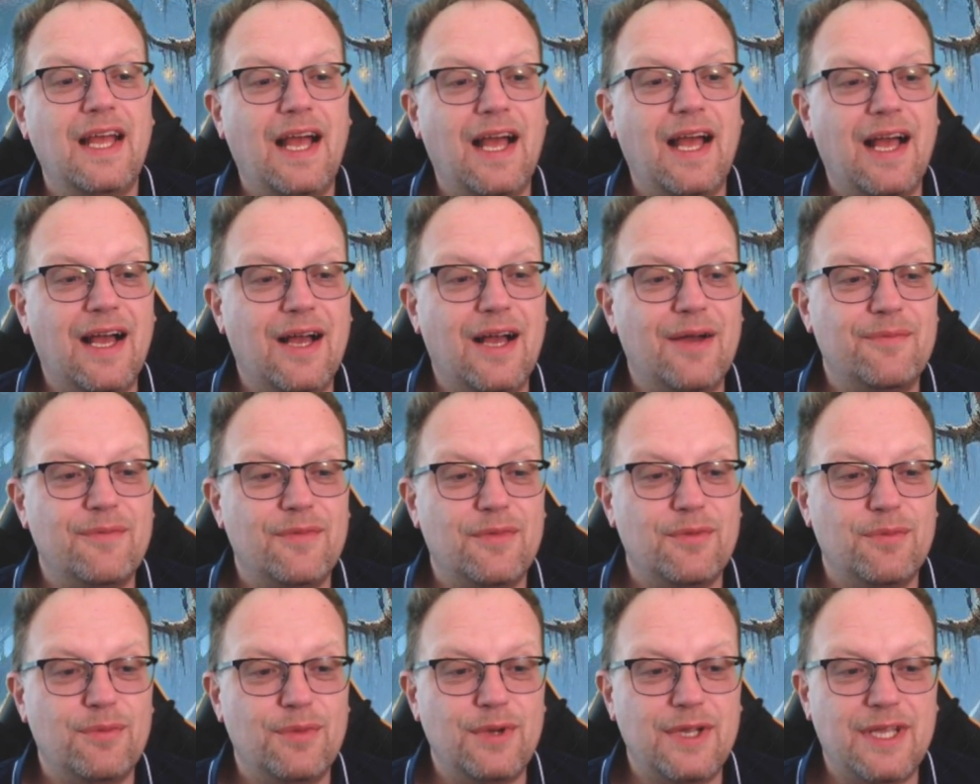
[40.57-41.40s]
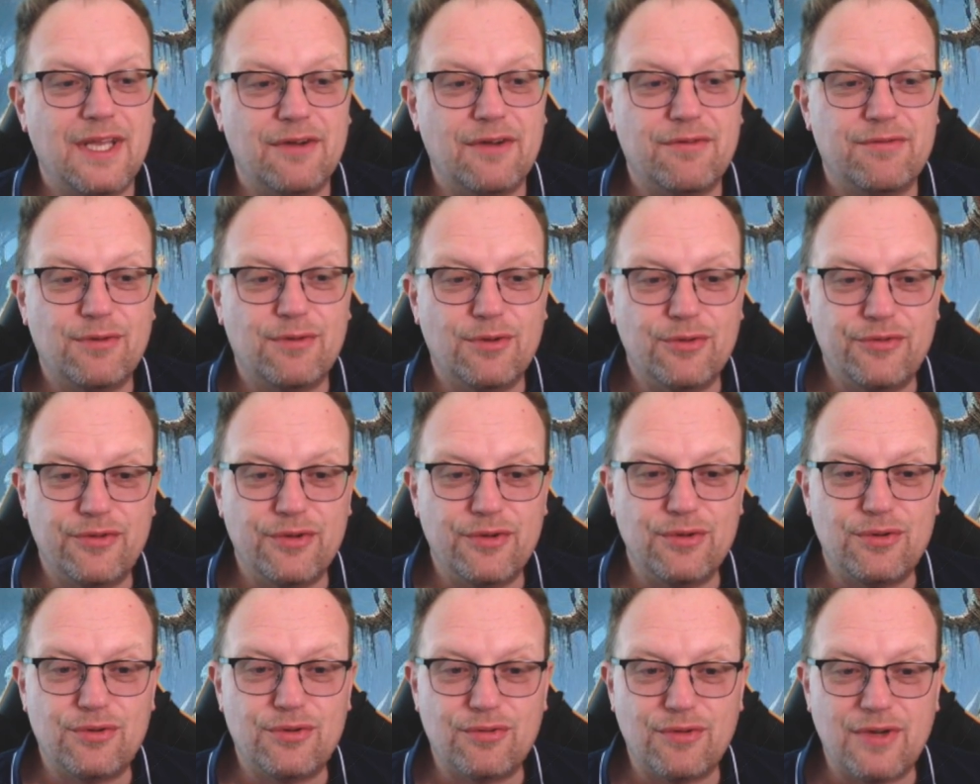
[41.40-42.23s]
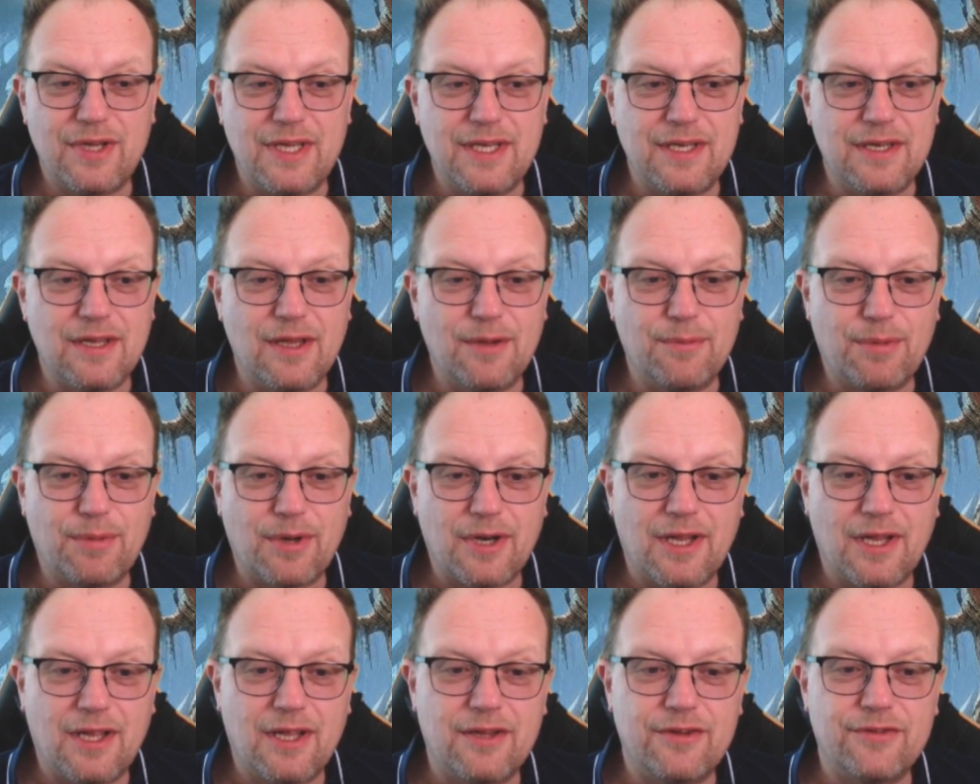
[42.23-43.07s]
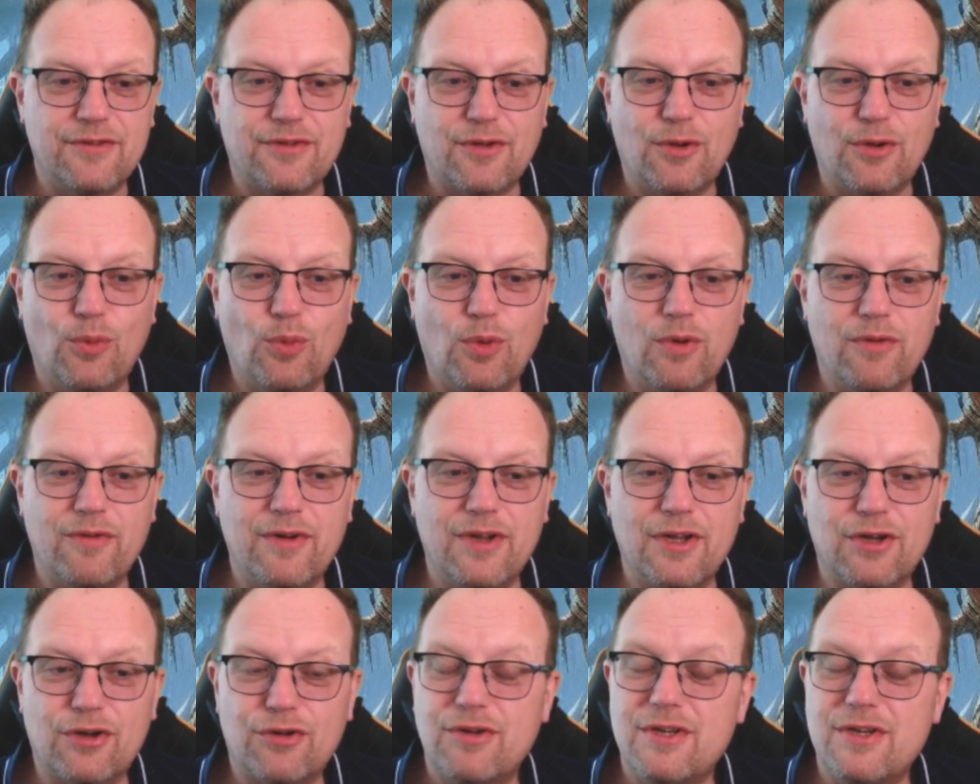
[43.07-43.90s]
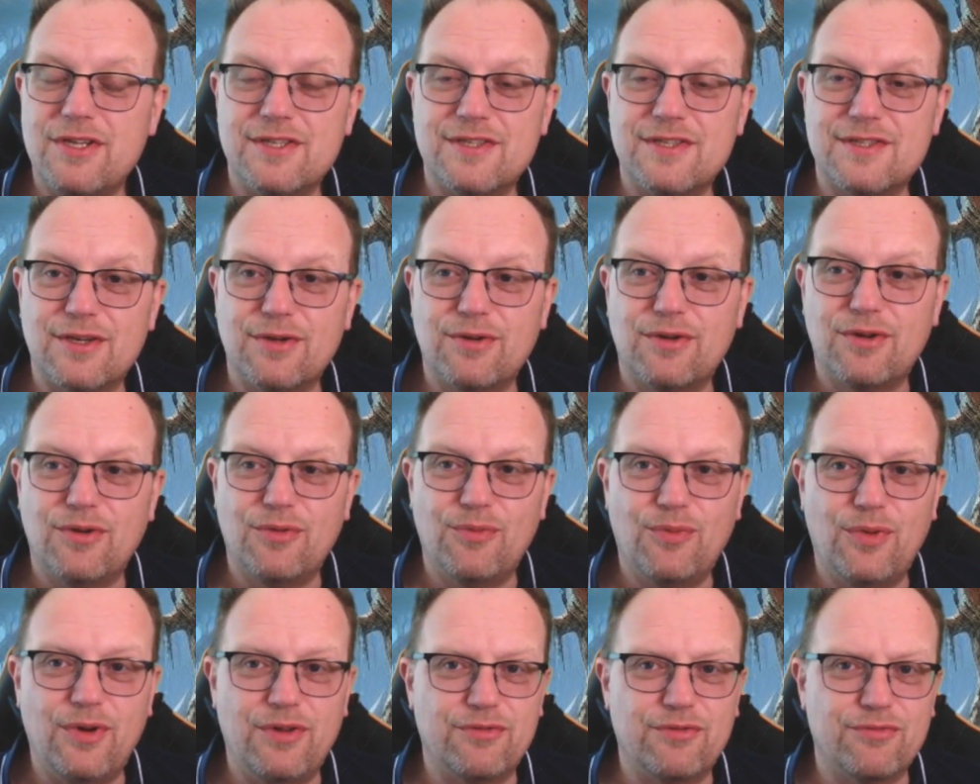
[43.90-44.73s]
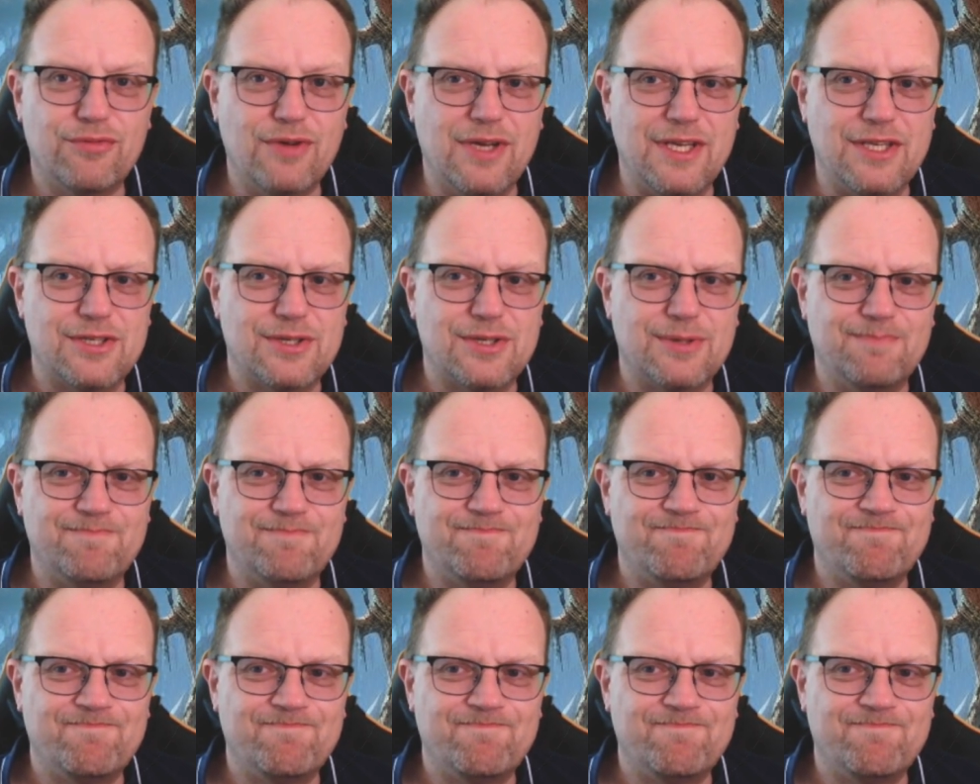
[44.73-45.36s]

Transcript: um, we get a 4-2 green plant warrior creature token with reach.